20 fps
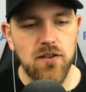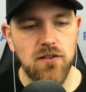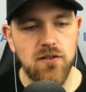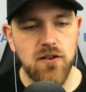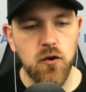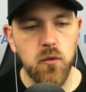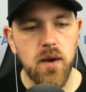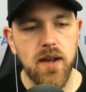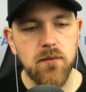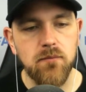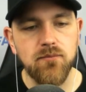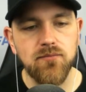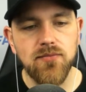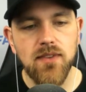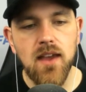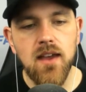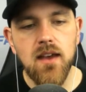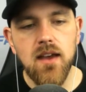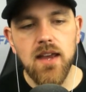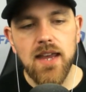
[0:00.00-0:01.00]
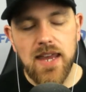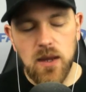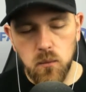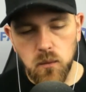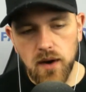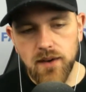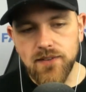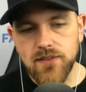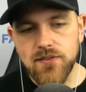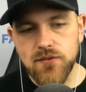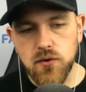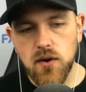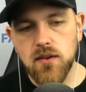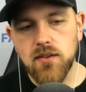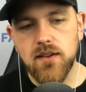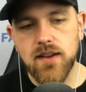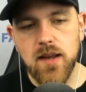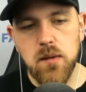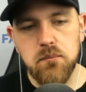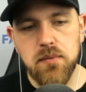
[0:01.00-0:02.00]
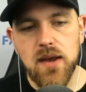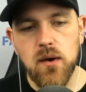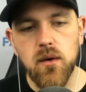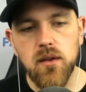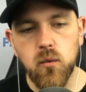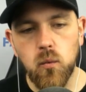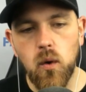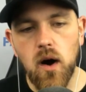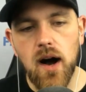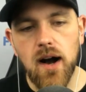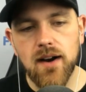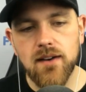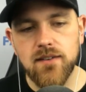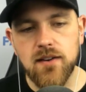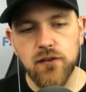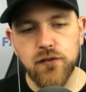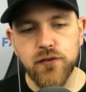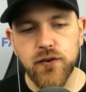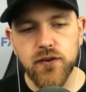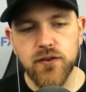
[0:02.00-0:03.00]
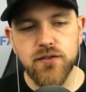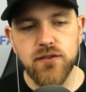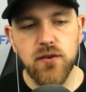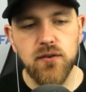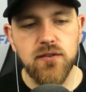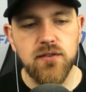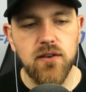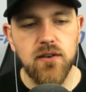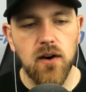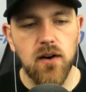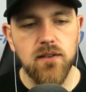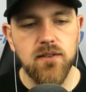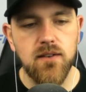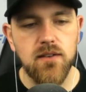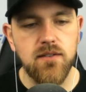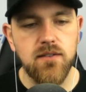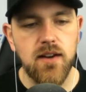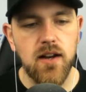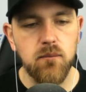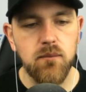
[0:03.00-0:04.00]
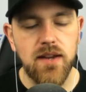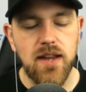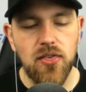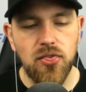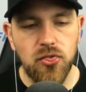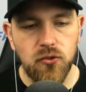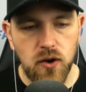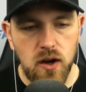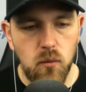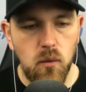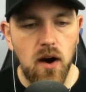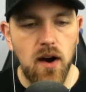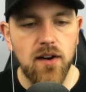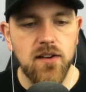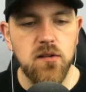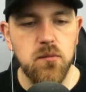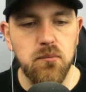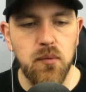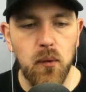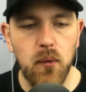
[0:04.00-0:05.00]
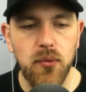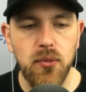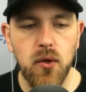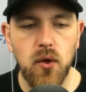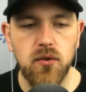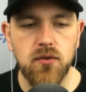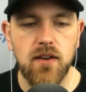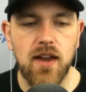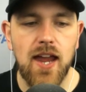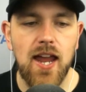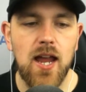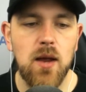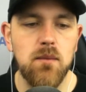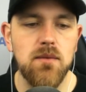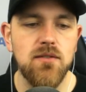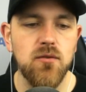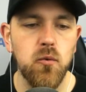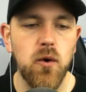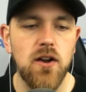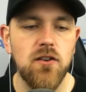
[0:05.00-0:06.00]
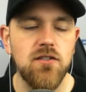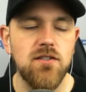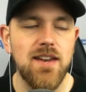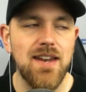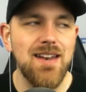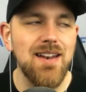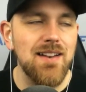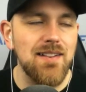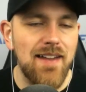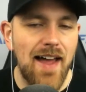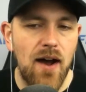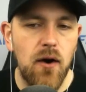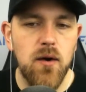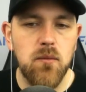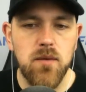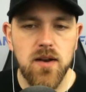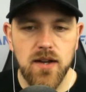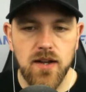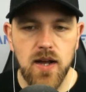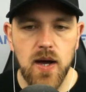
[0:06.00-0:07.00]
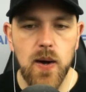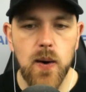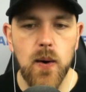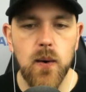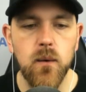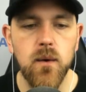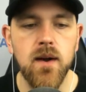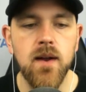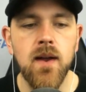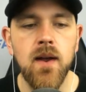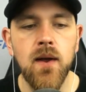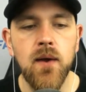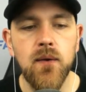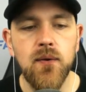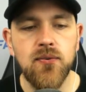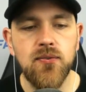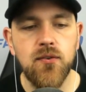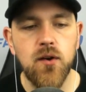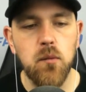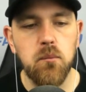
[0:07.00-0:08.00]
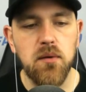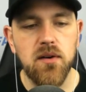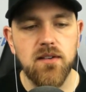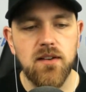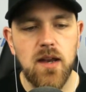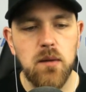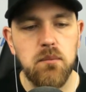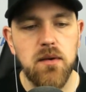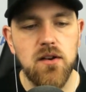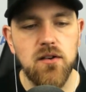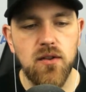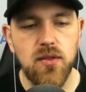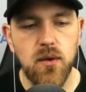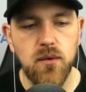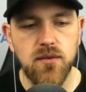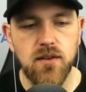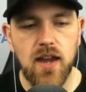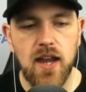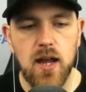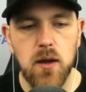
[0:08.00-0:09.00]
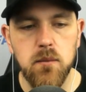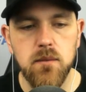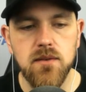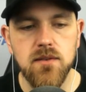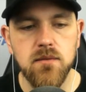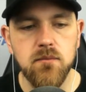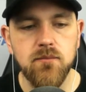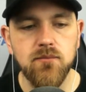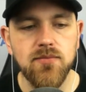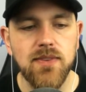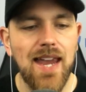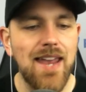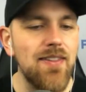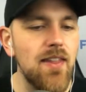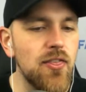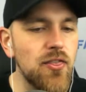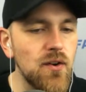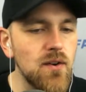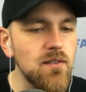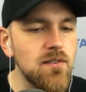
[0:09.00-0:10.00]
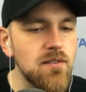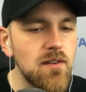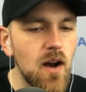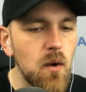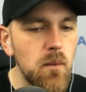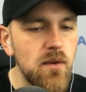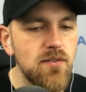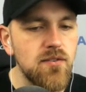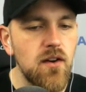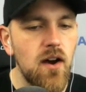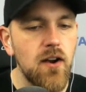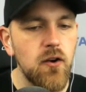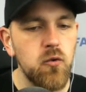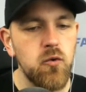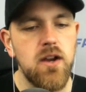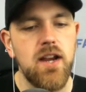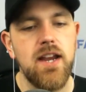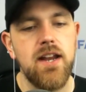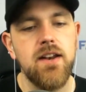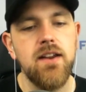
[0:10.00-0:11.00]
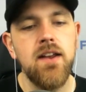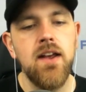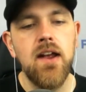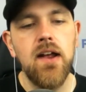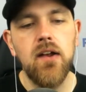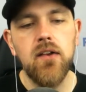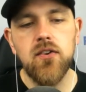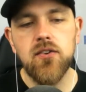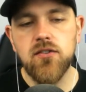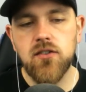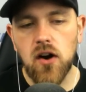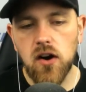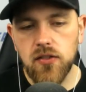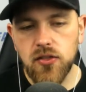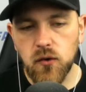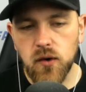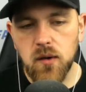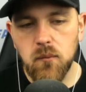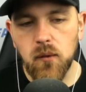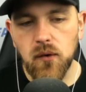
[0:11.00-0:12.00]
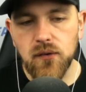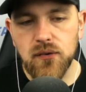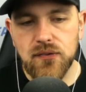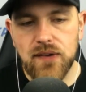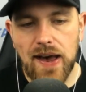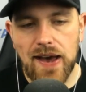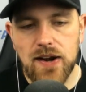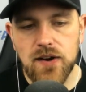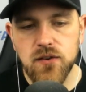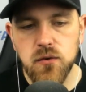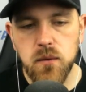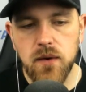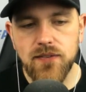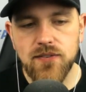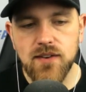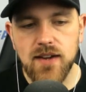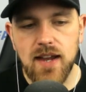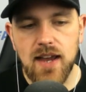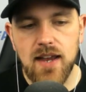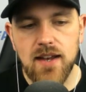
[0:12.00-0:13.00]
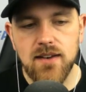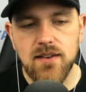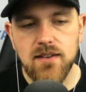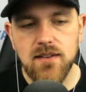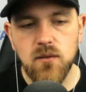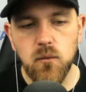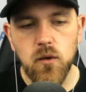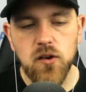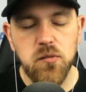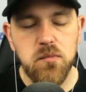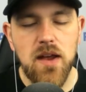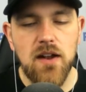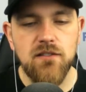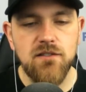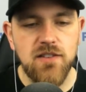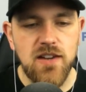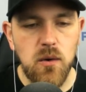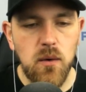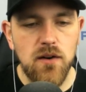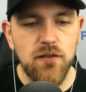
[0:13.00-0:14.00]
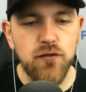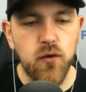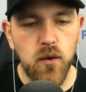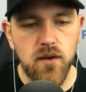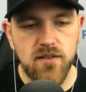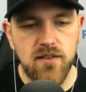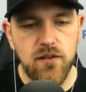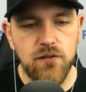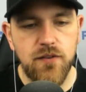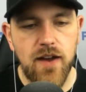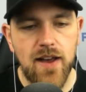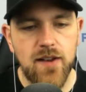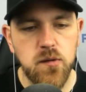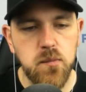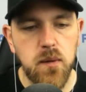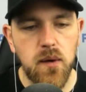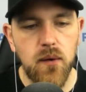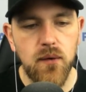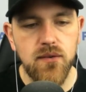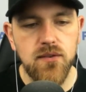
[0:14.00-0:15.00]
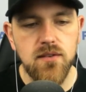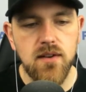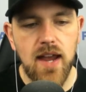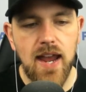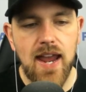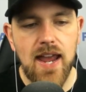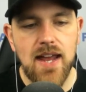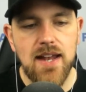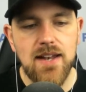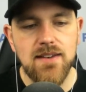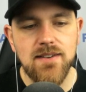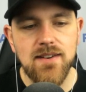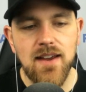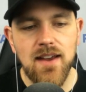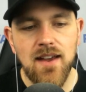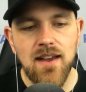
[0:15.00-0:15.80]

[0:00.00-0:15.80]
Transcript: is doing. He was struggling a bit with walks his first two starts this year. He had three walks in both those games, which didn't allow him to go super deep into those games. In the third start, we saw Greene start throwing more sliders once again, which meant fewer forcing fastballs. And